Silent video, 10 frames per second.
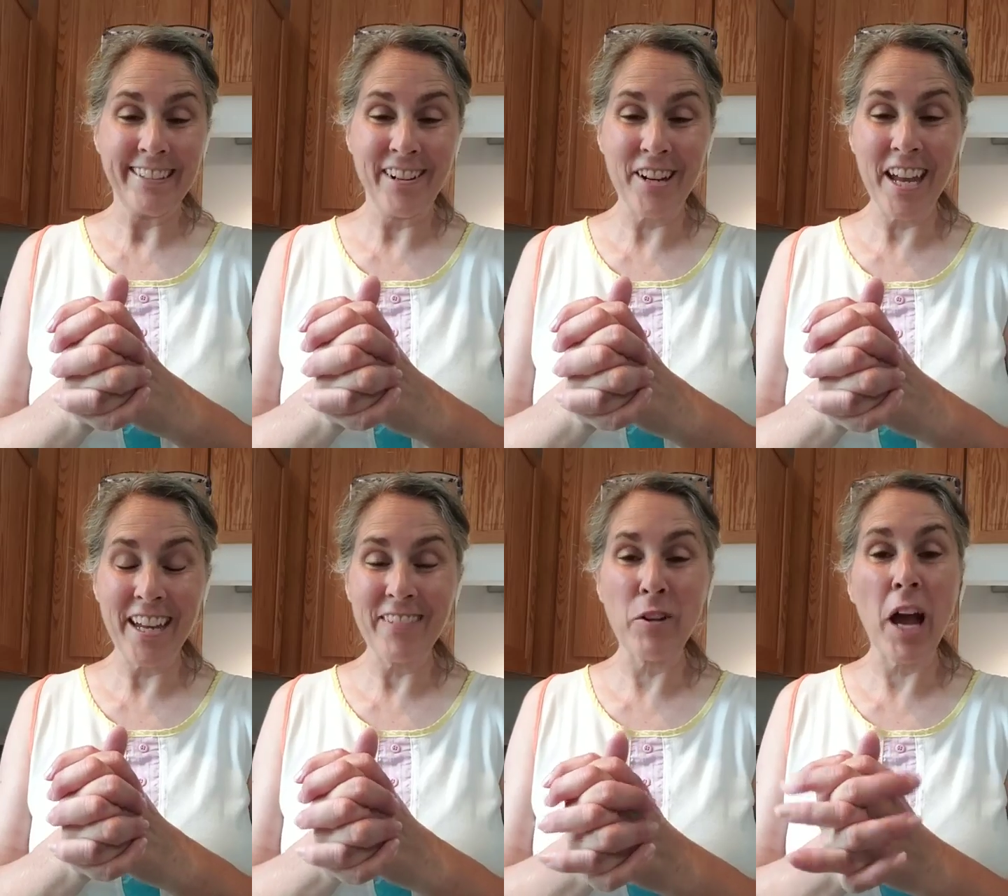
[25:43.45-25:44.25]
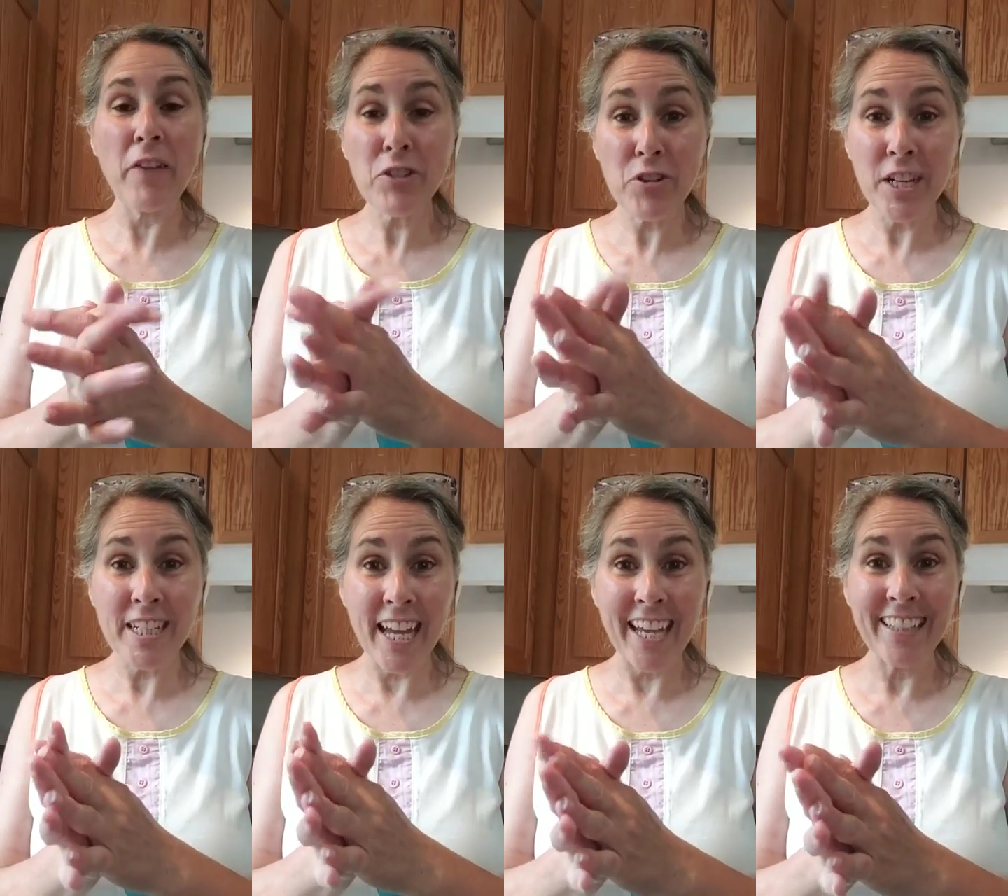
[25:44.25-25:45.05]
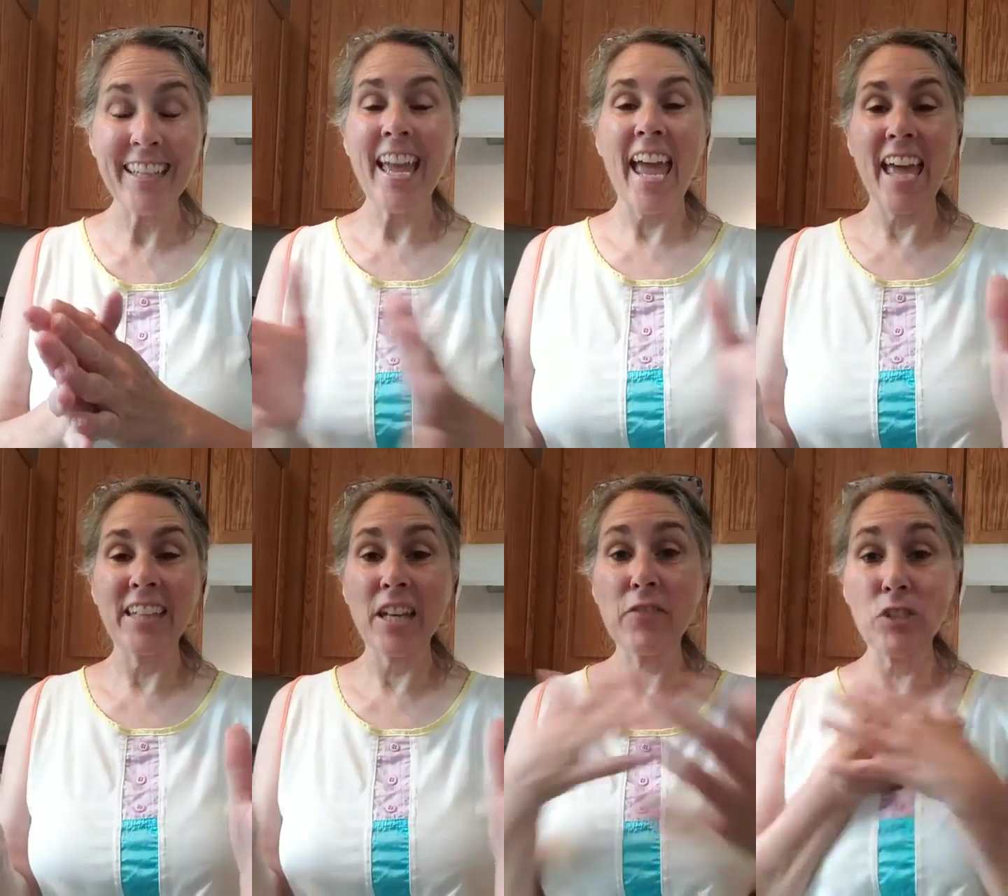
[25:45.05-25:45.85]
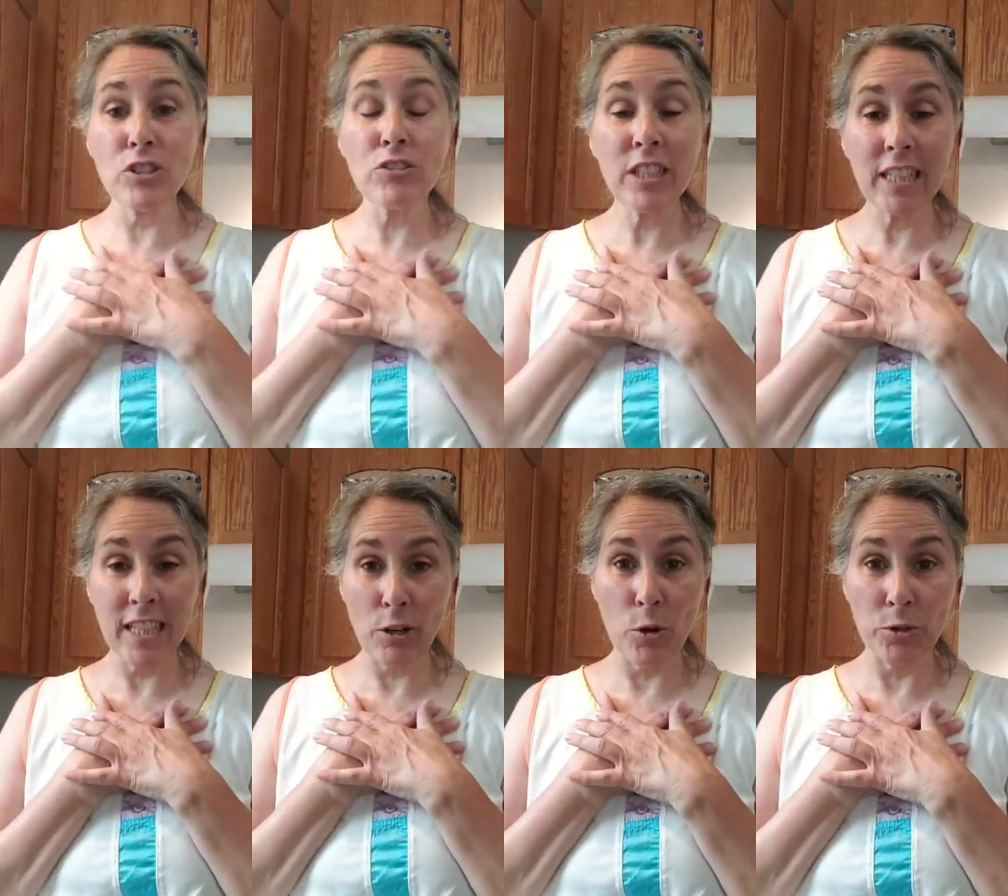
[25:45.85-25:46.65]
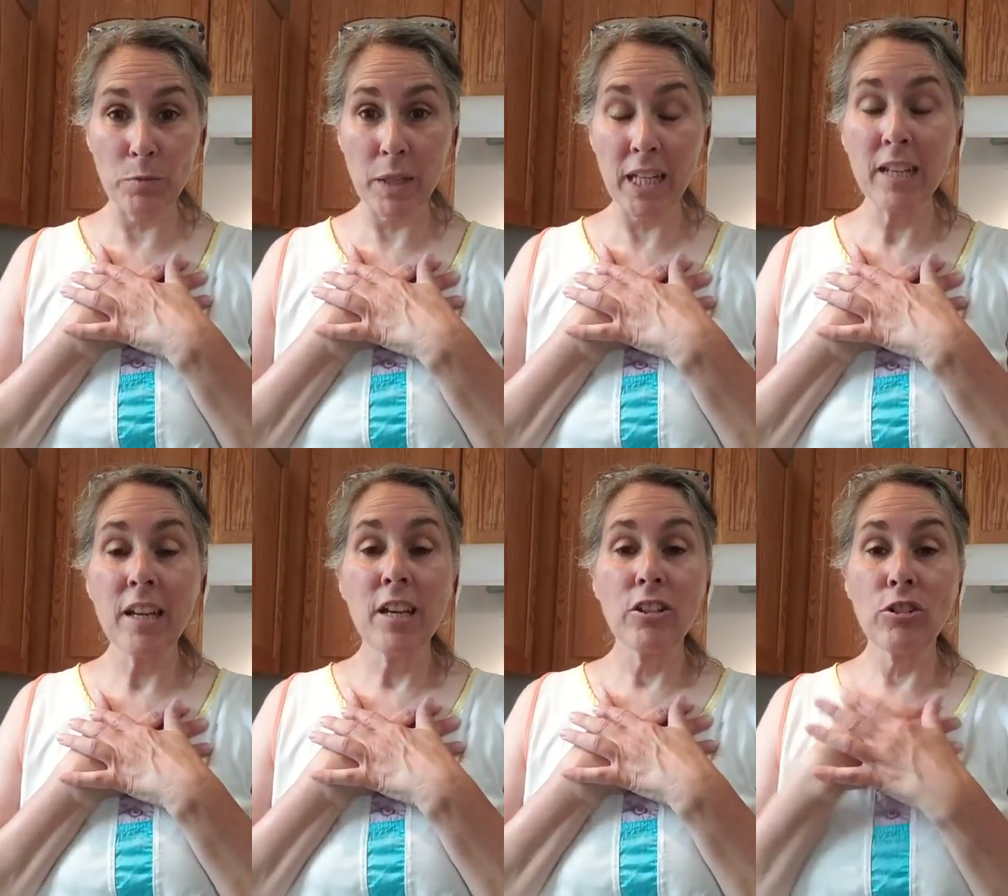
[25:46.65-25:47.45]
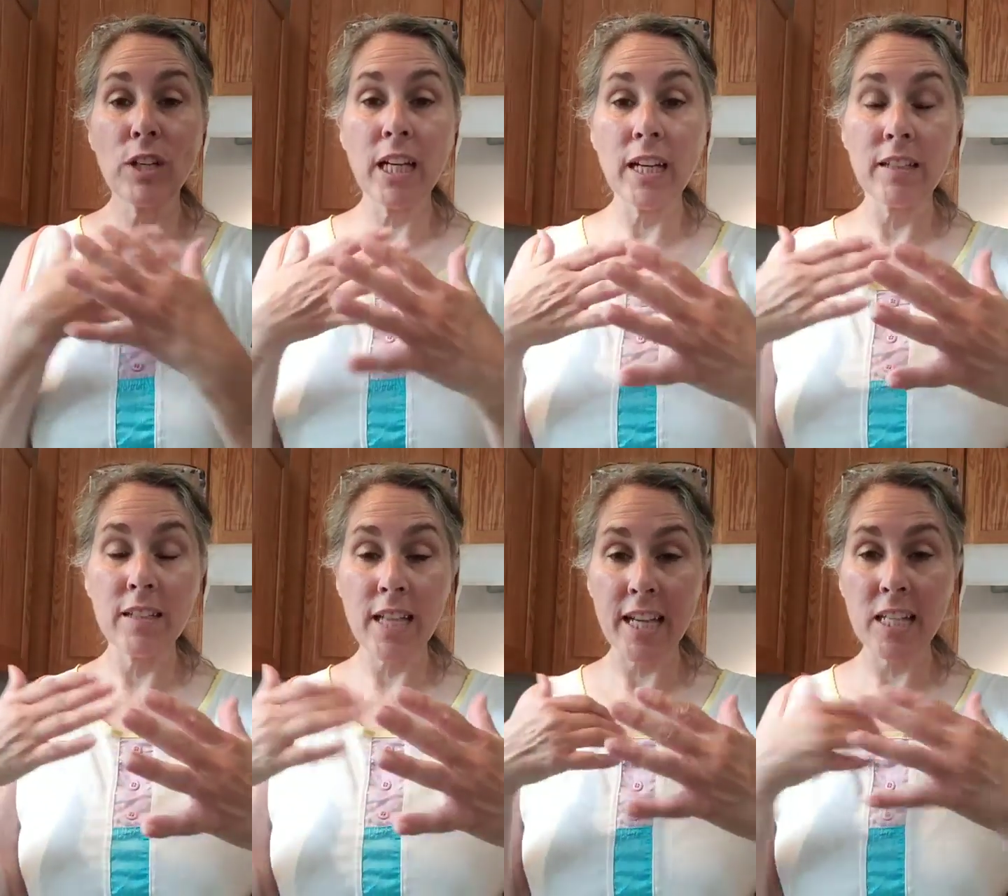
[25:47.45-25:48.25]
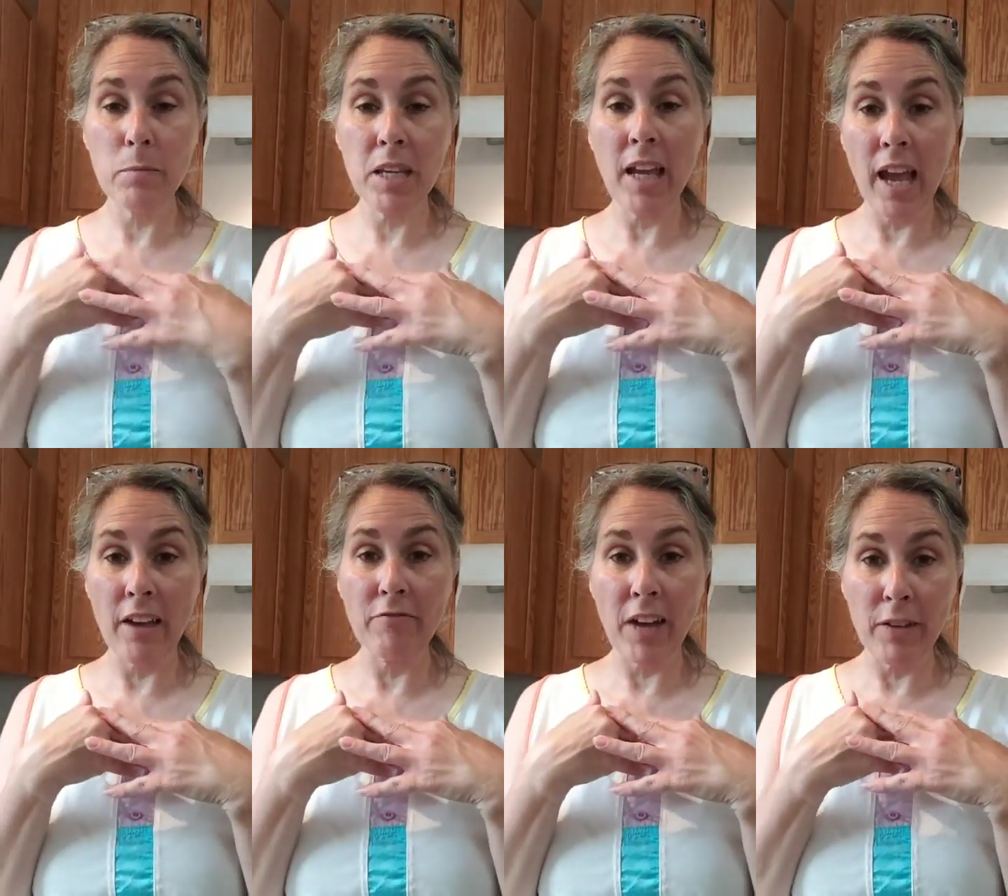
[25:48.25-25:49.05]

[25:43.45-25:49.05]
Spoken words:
Okay, well, have a great day. And if you do need to get a hold of me, you can text me at